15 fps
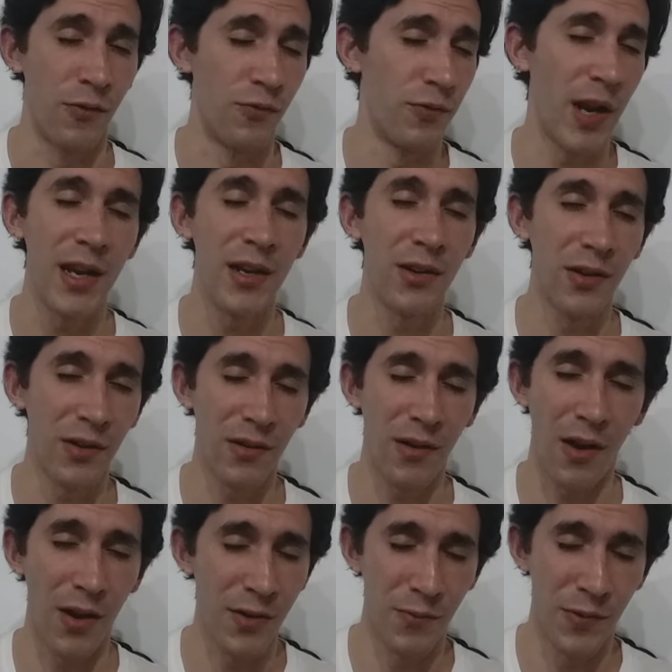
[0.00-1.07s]

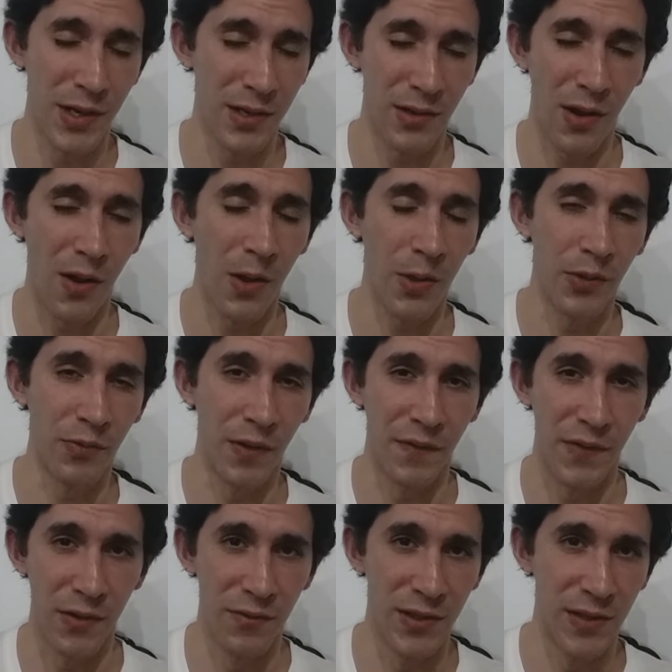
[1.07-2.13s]
Rainer Unwin called the
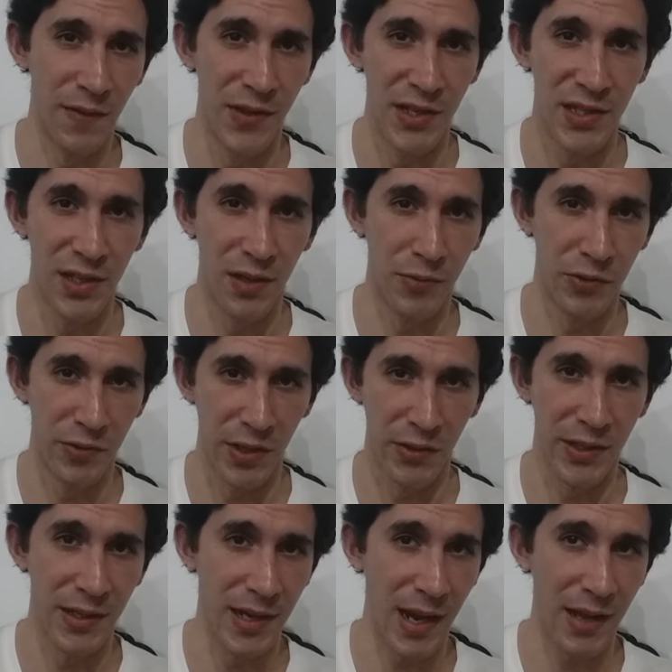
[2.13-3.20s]
reviews of the
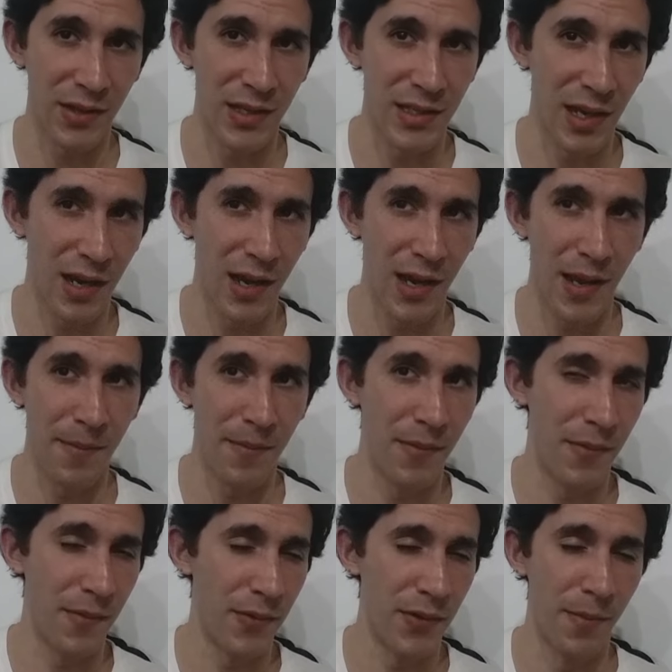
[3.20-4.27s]
Silmarillion at the
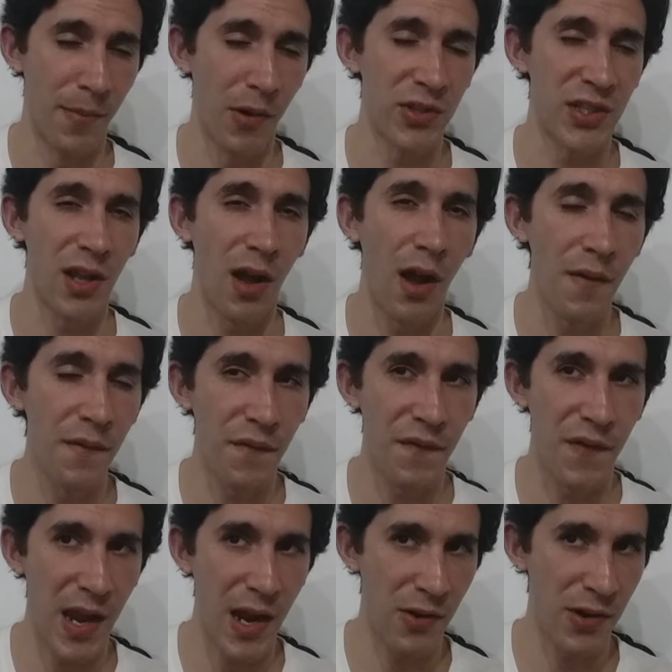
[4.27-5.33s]
time the most
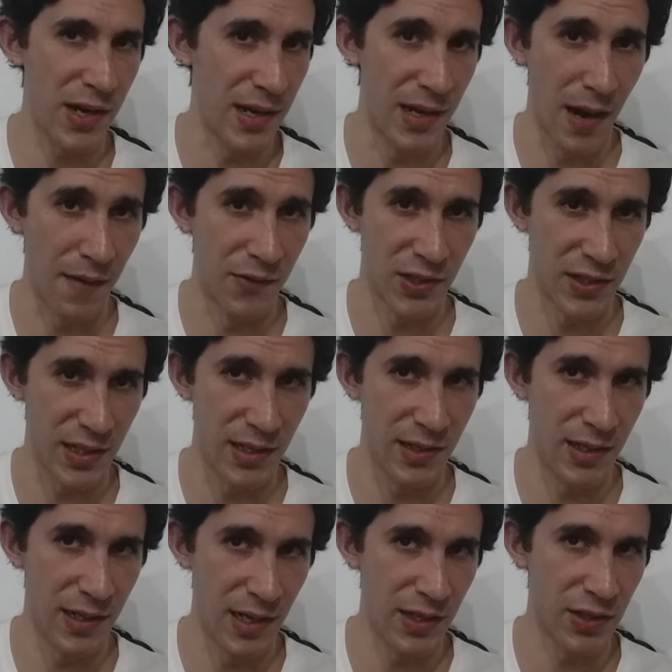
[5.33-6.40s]
unfair he'd ever
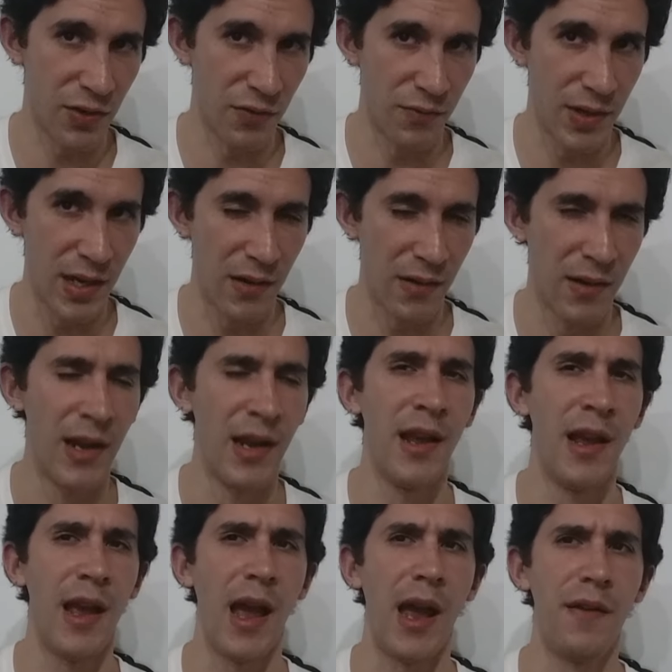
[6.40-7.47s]
seen in his career,
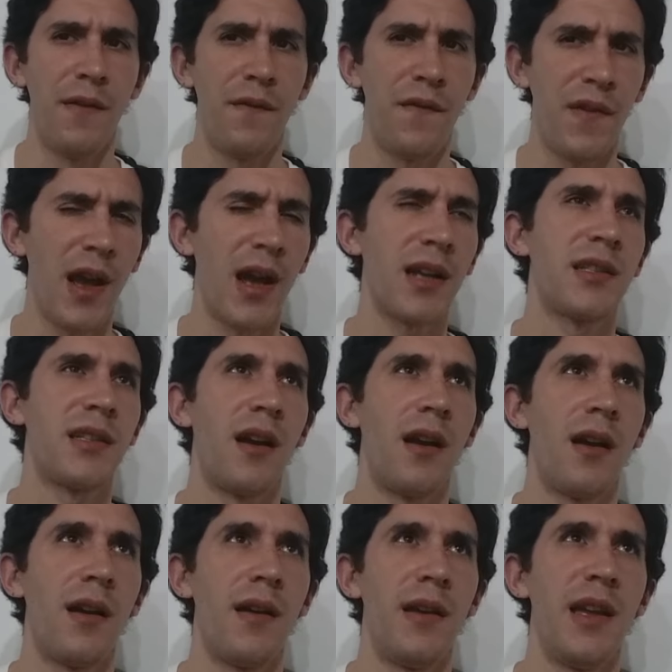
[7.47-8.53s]
and in fact,
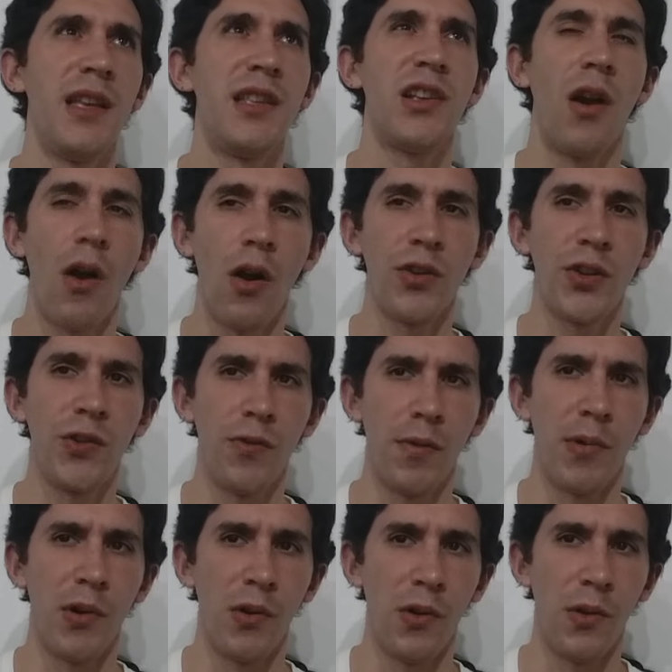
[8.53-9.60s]
it's
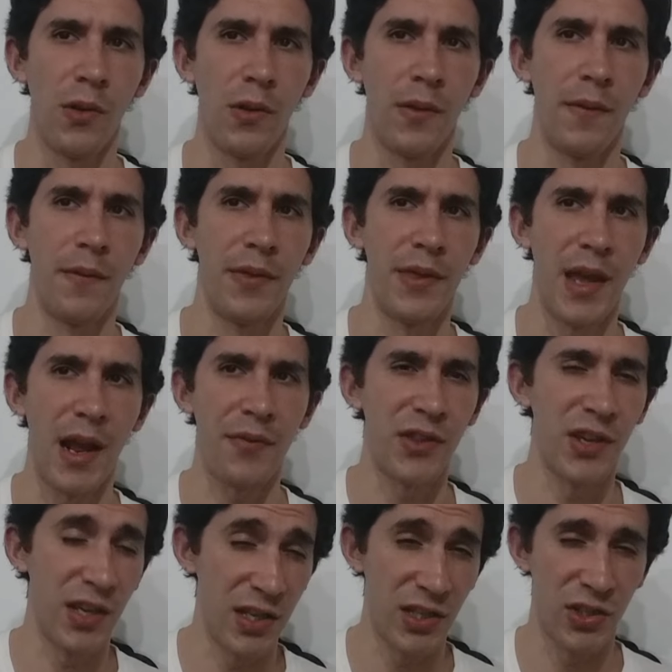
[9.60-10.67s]
arguable
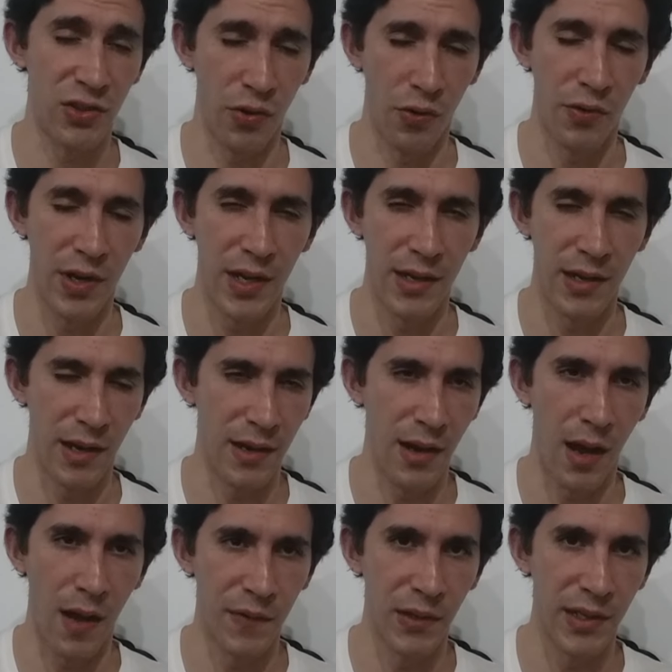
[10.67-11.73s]
that the historian and
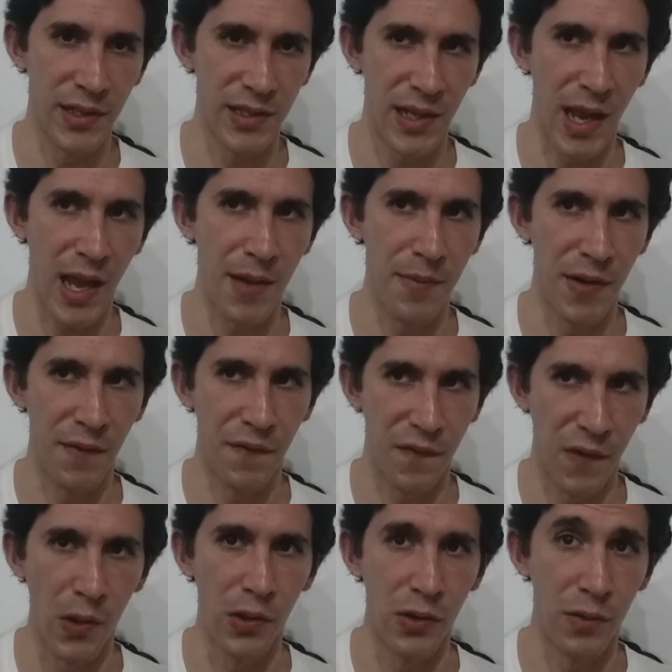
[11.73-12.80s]
novelist Edmund
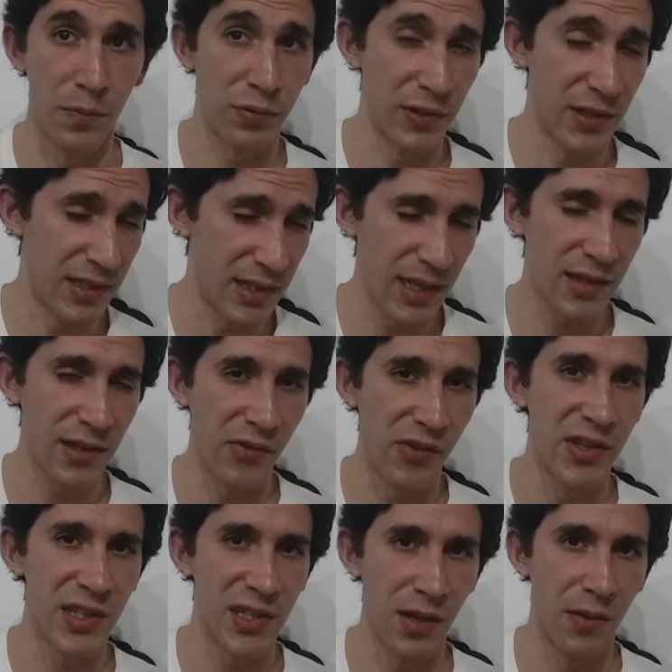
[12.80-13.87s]
Fuller predicted
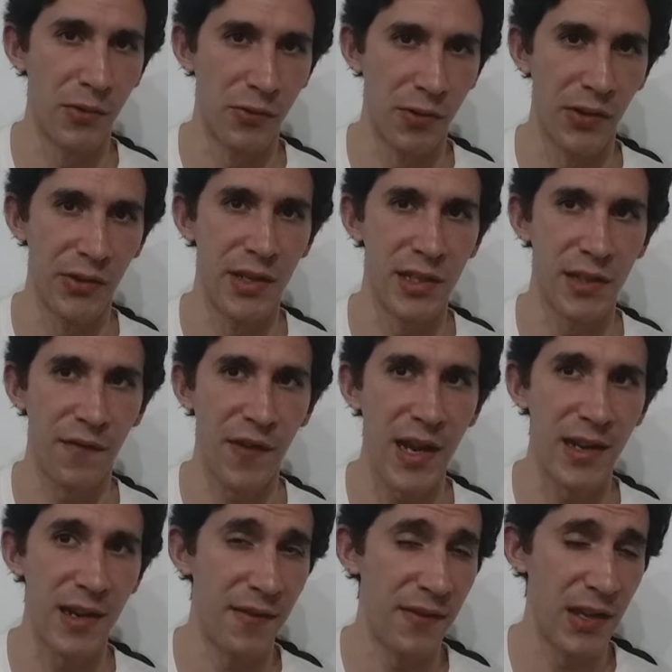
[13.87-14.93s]
the Silmarillion's
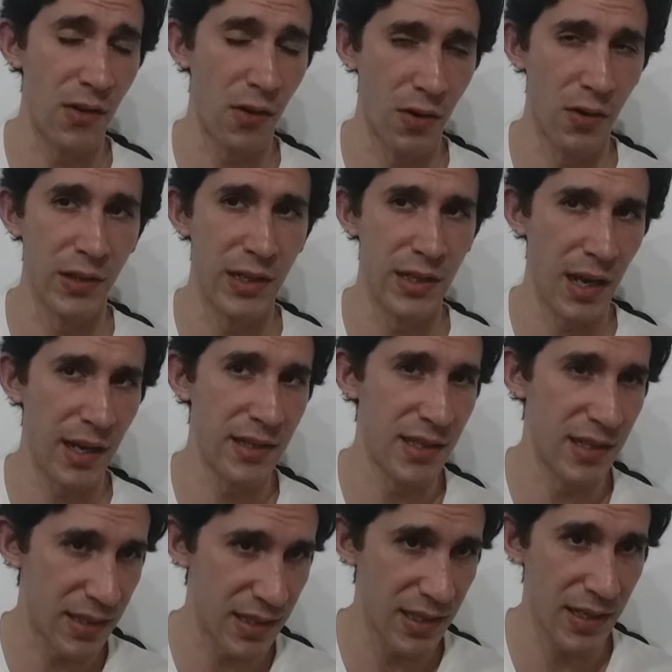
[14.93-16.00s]
fate in the early
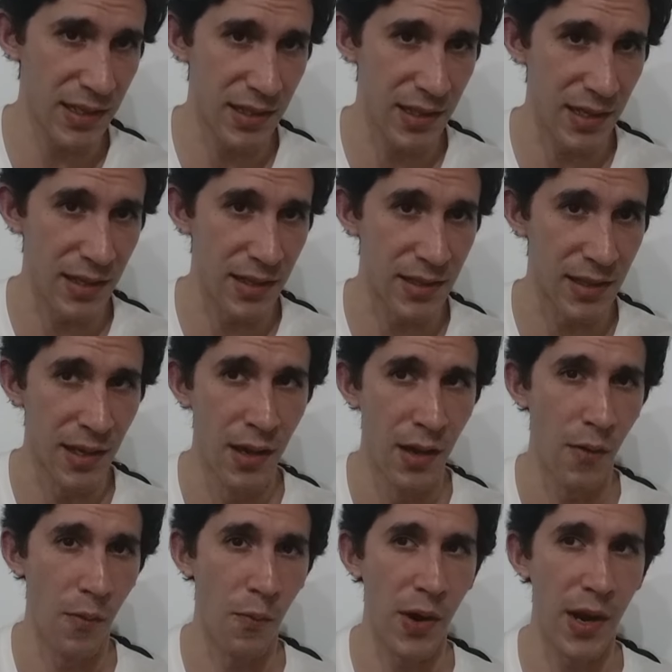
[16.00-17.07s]
1960s
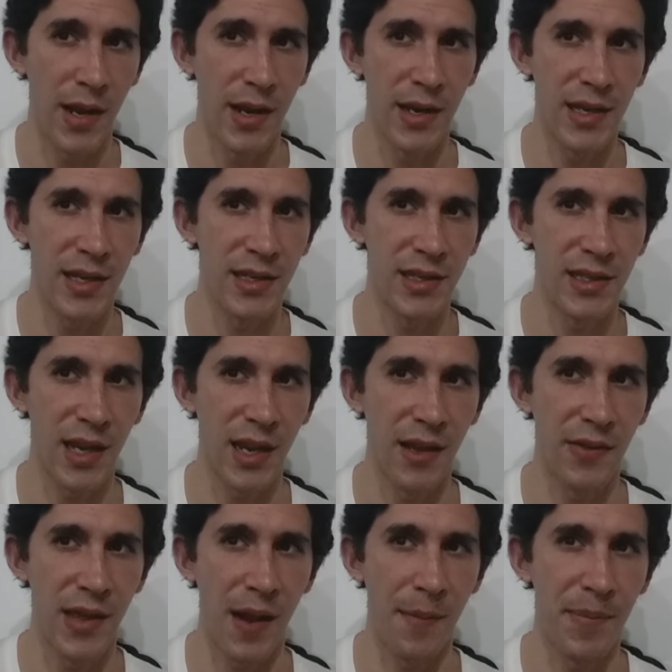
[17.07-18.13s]
when he
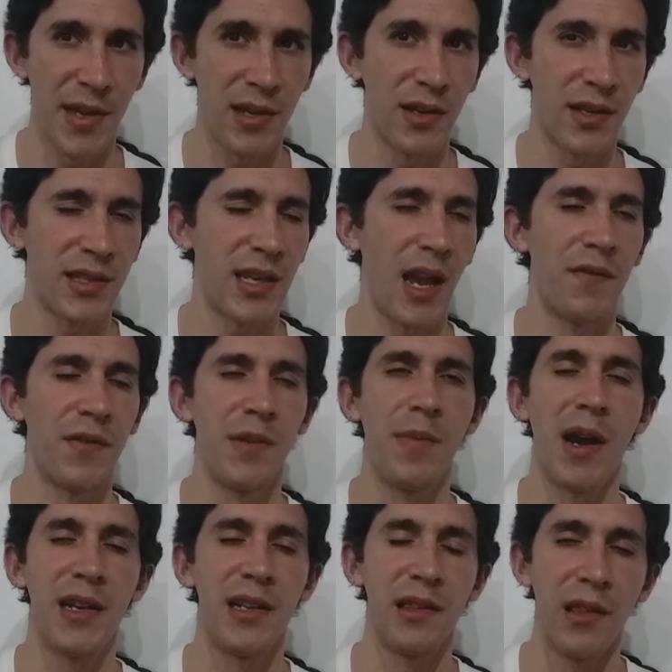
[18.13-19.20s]
said that because
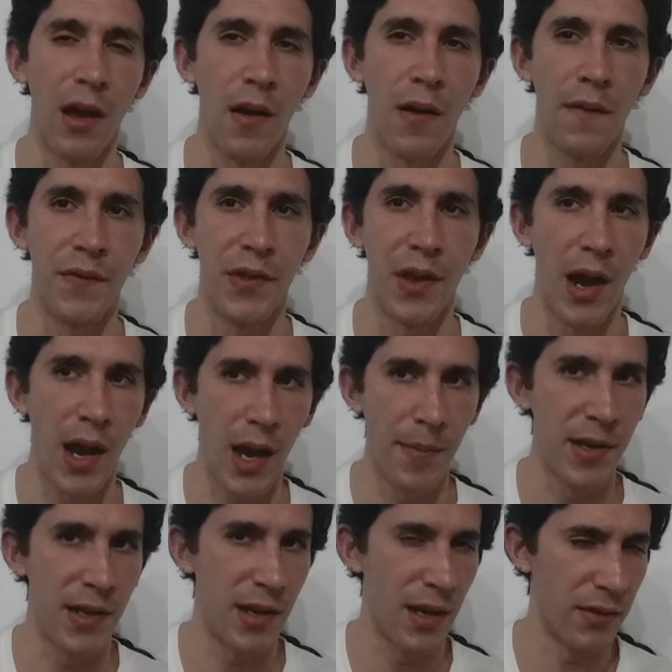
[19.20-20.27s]
everybody loved The
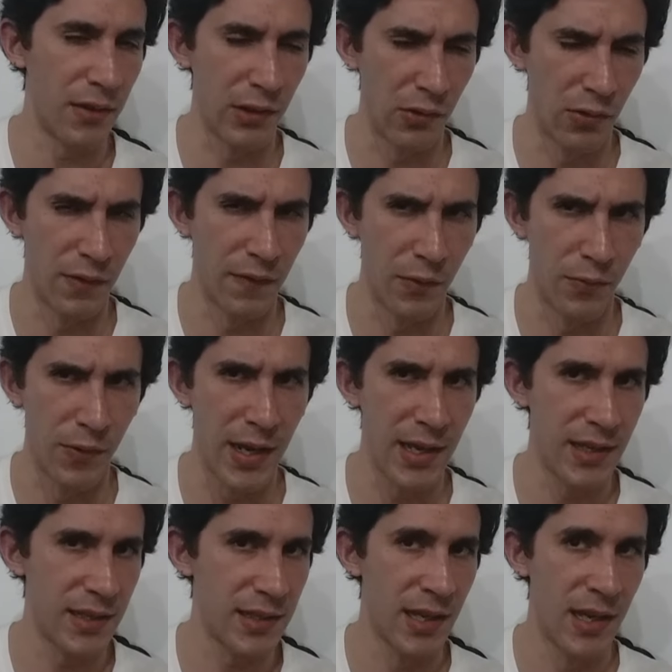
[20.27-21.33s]
Hobbit and The Lord of the
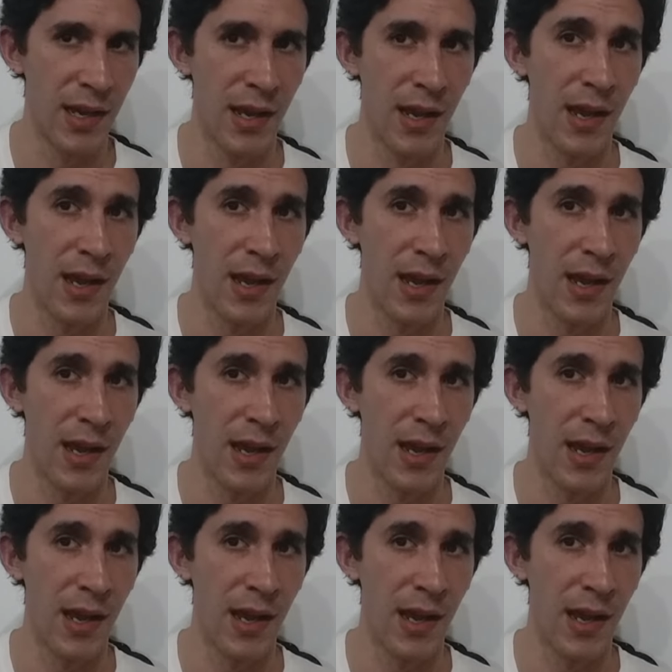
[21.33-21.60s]
Rings,